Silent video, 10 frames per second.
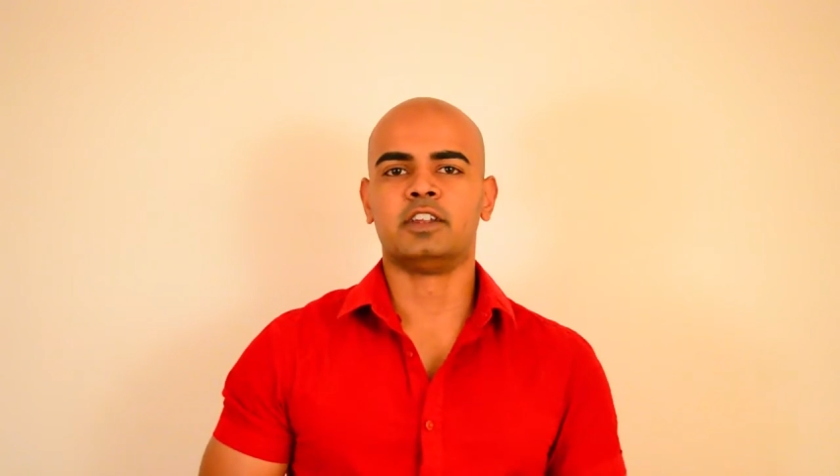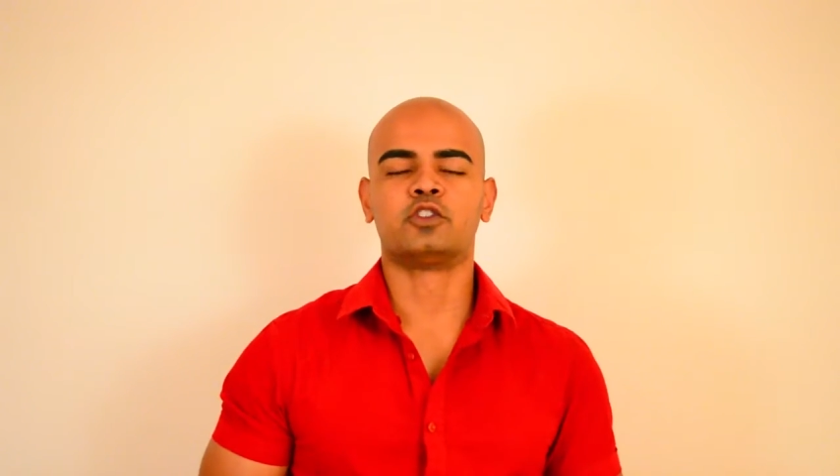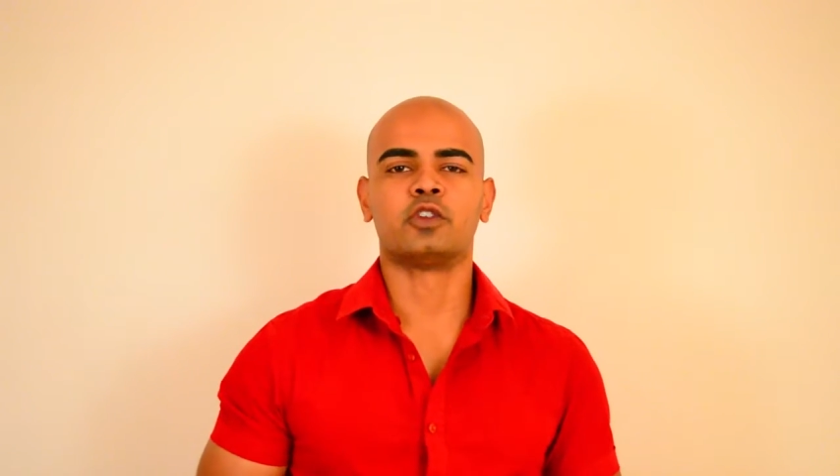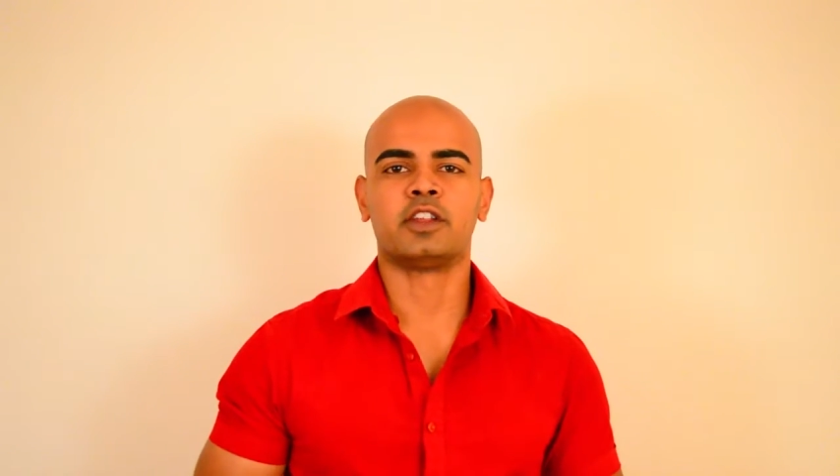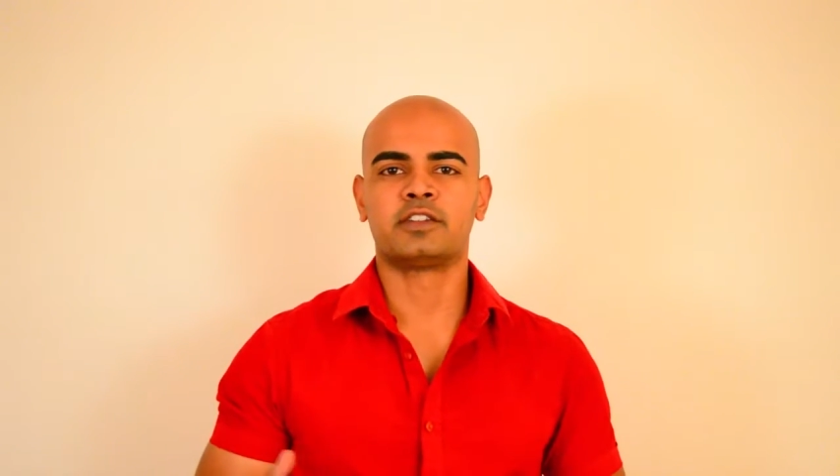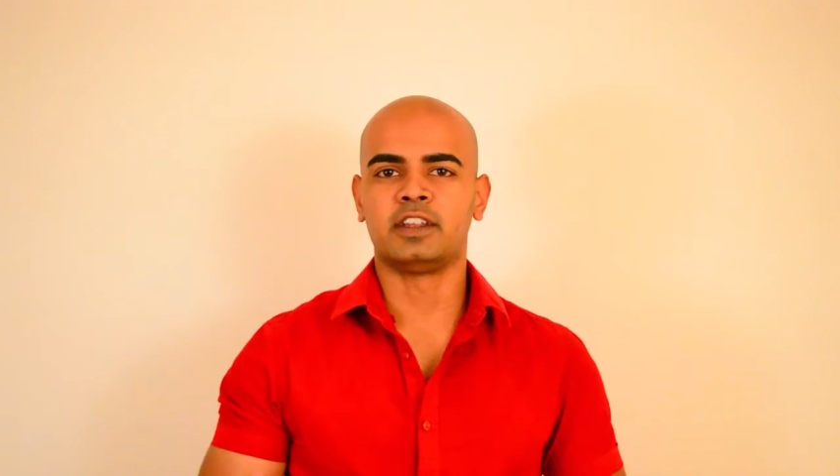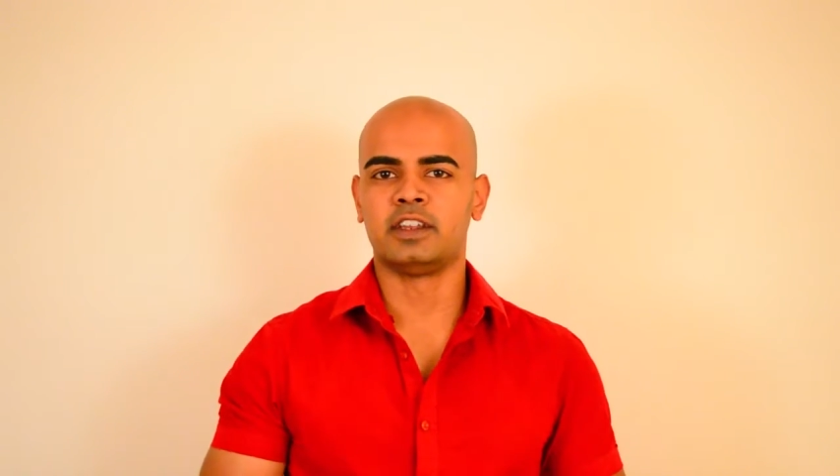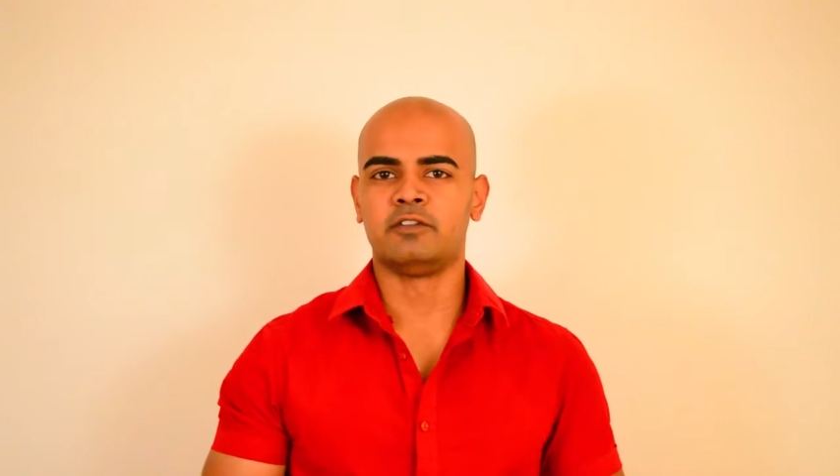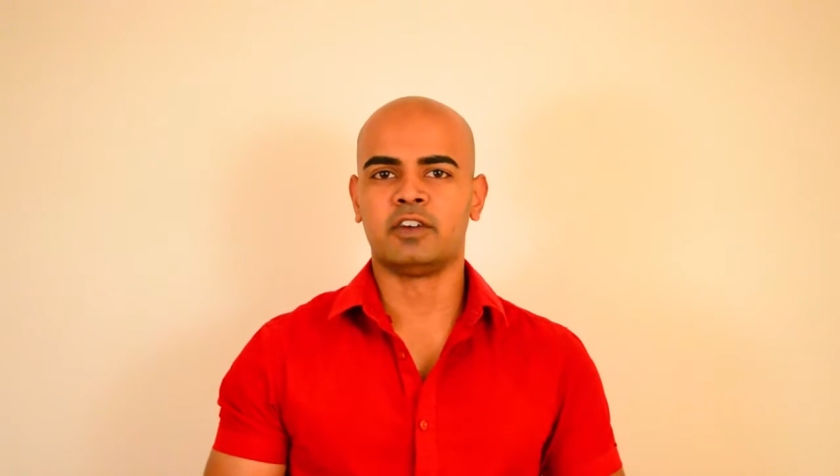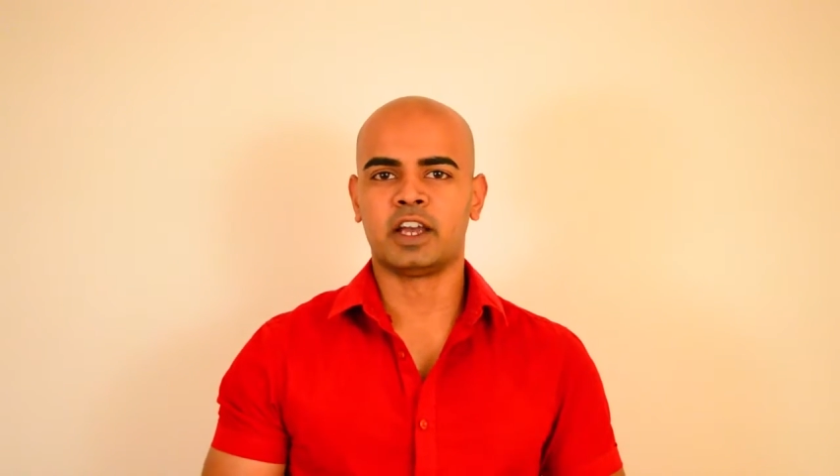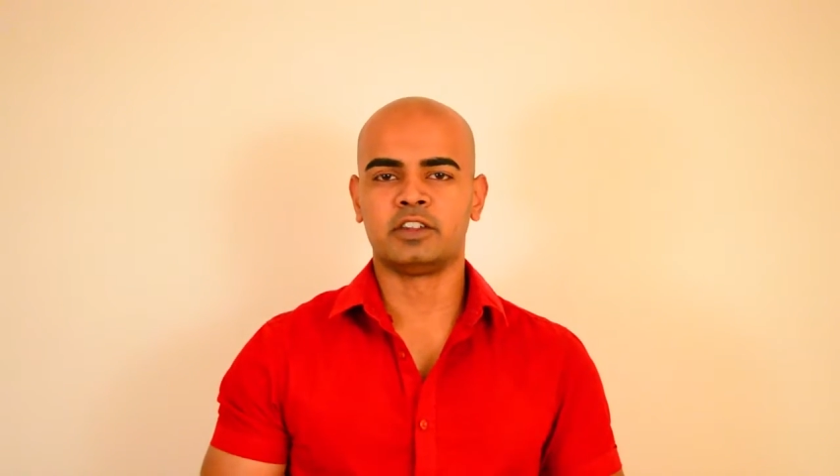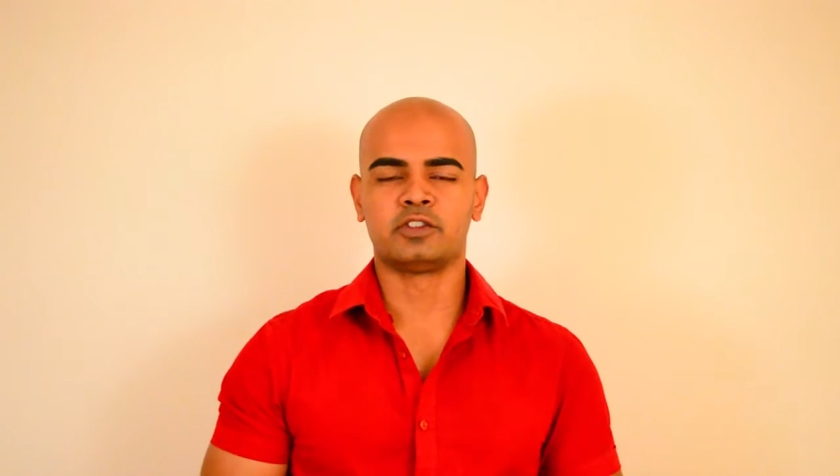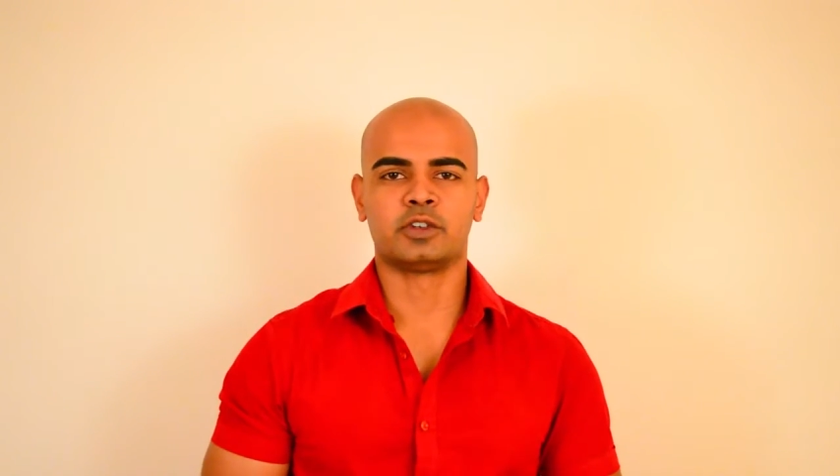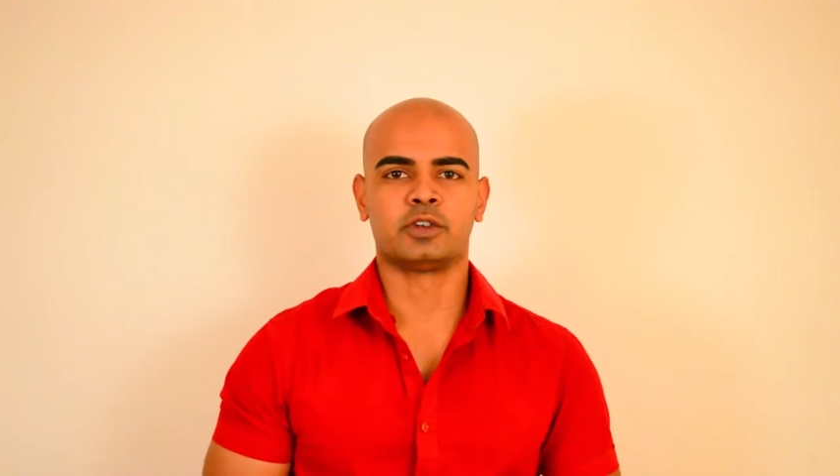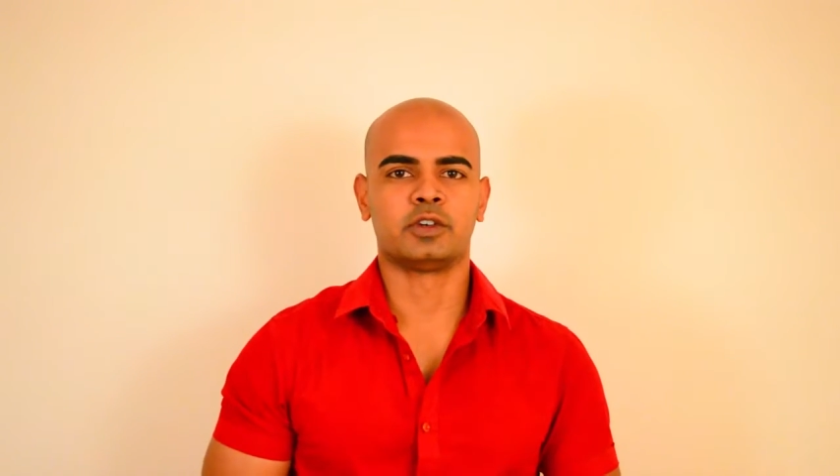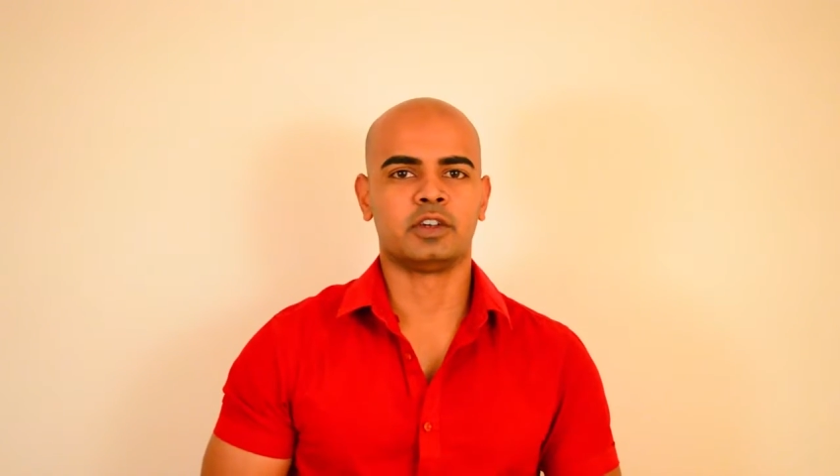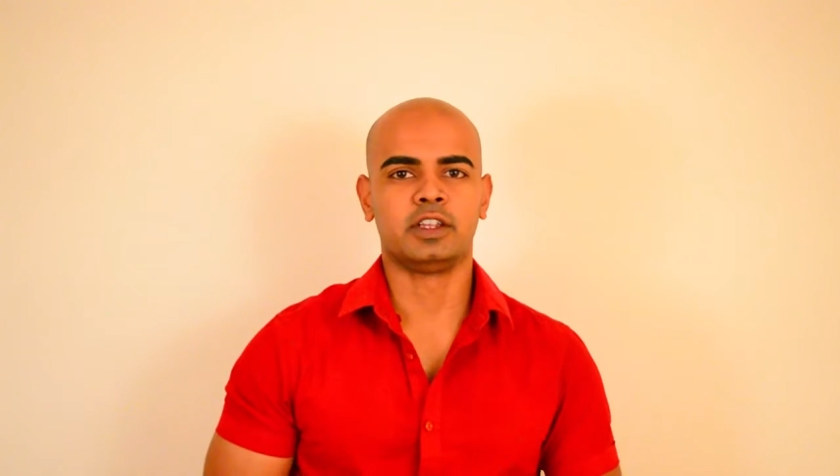a trusted advisor,